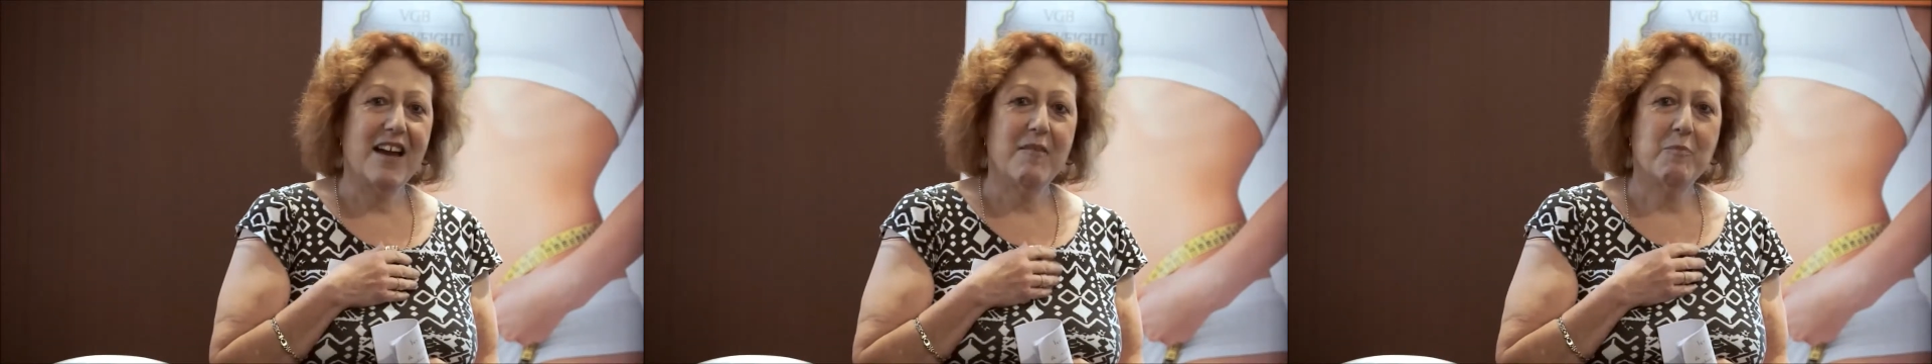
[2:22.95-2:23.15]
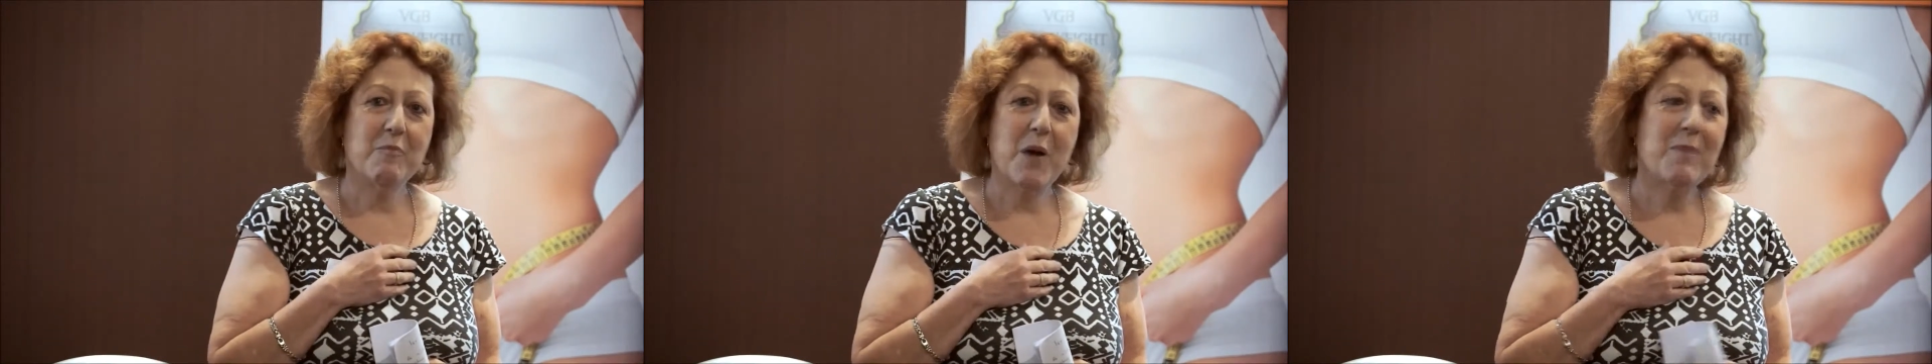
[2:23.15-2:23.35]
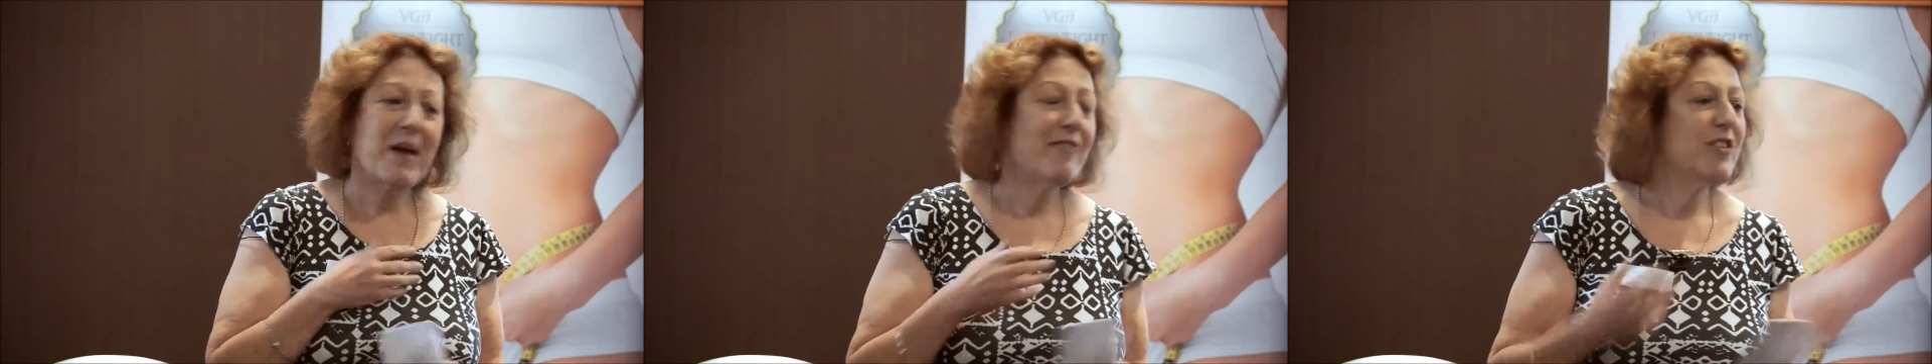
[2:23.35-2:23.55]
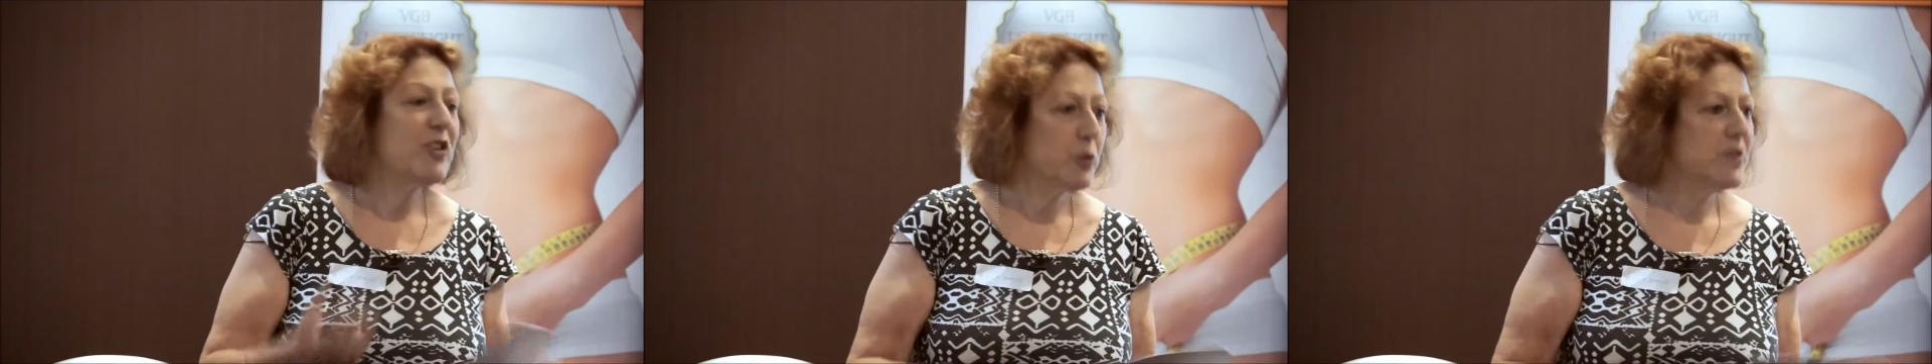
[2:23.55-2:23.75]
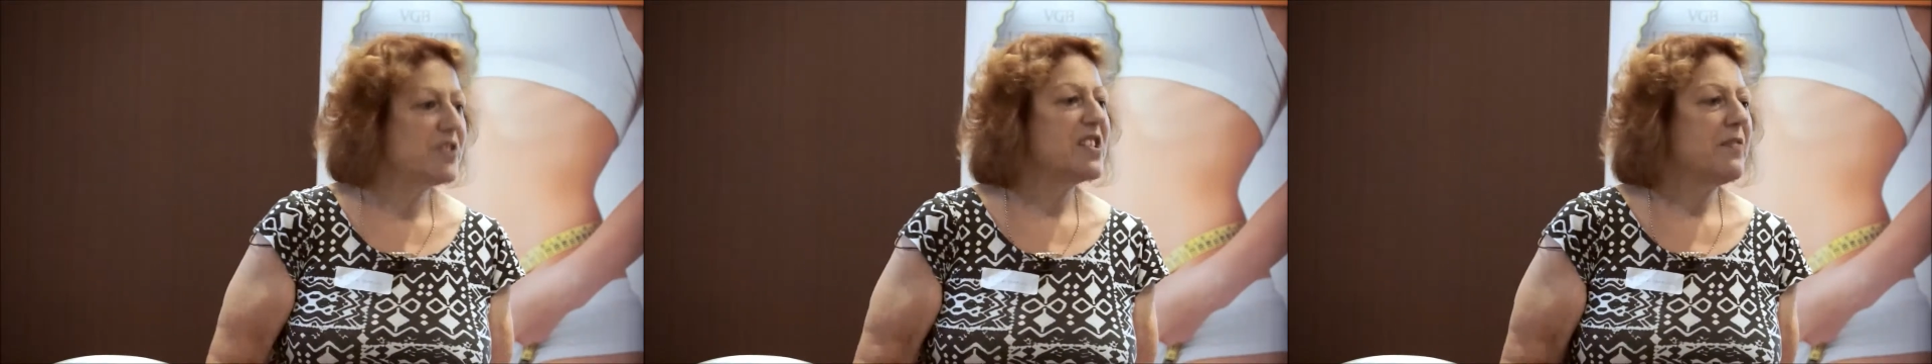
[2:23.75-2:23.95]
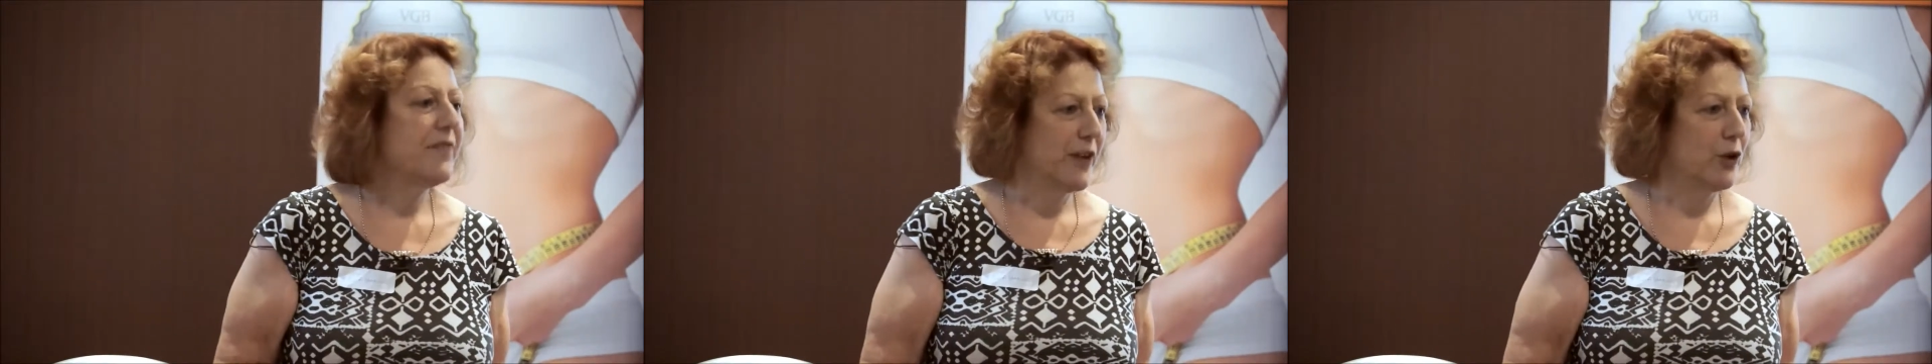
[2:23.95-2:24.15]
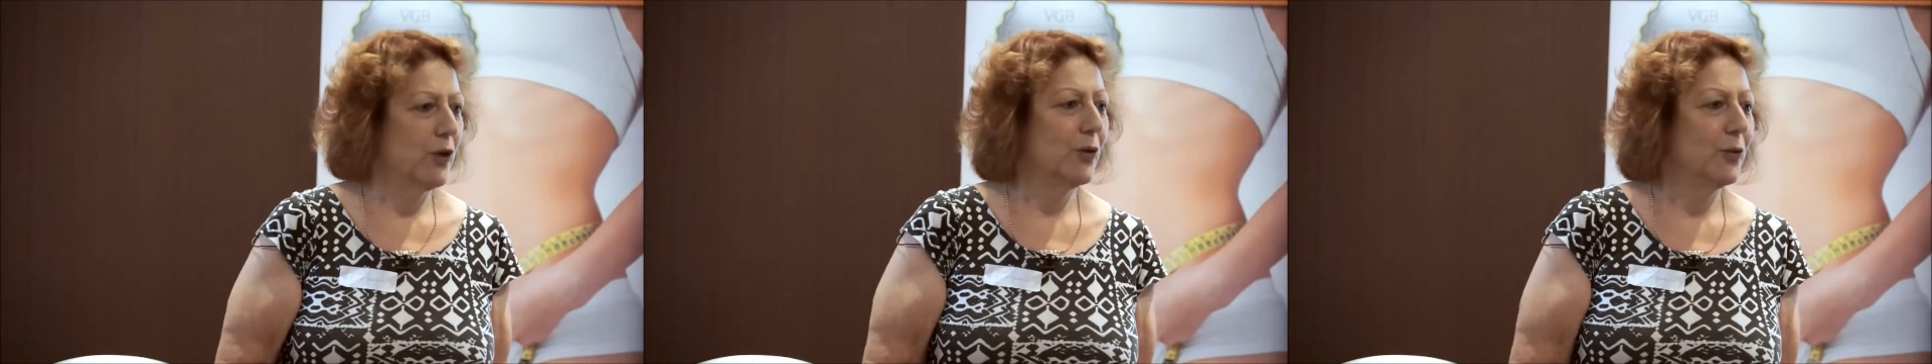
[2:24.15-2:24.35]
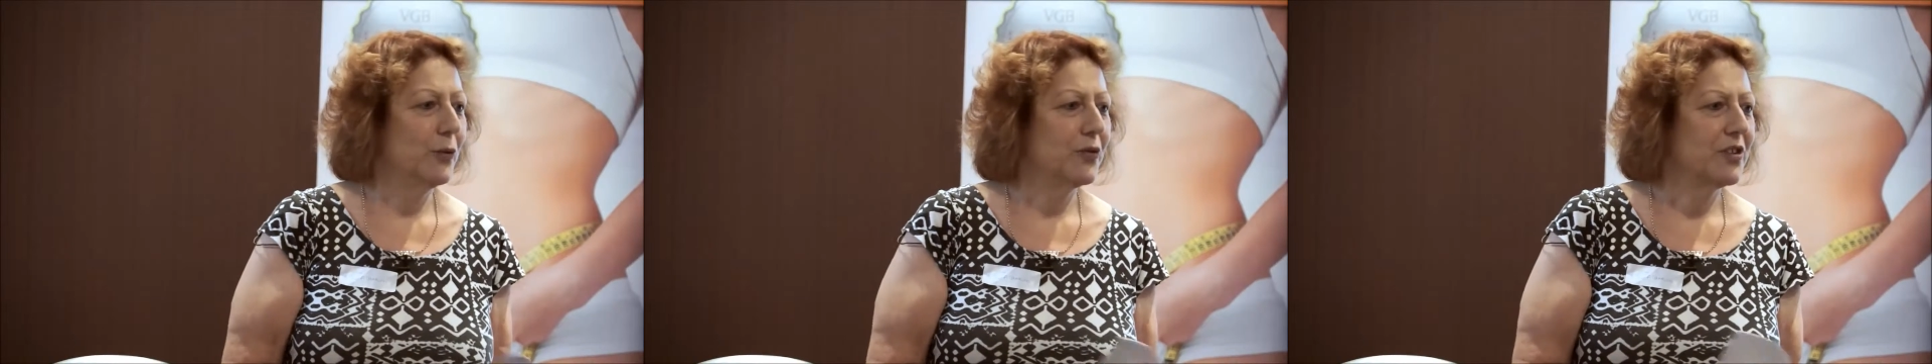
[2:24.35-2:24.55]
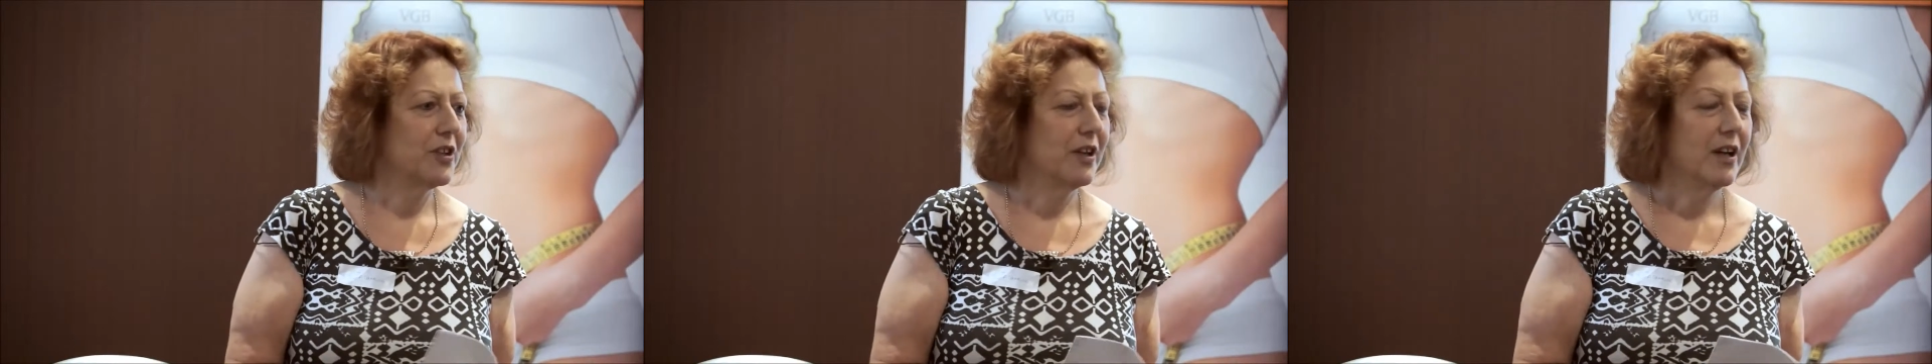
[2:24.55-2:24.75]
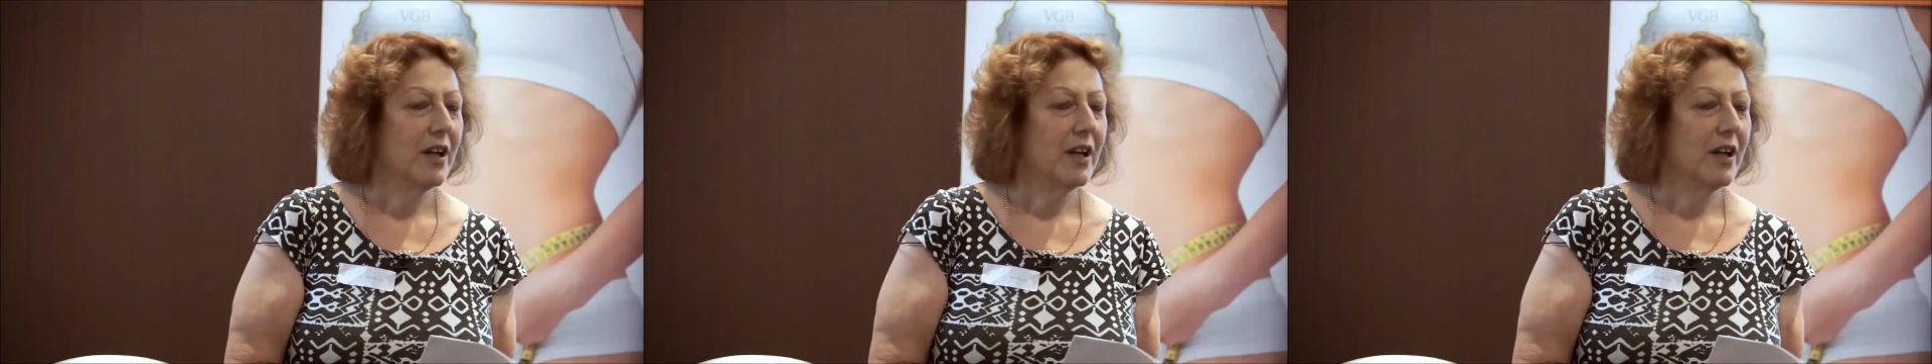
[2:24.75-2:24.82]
my marriage was difficult,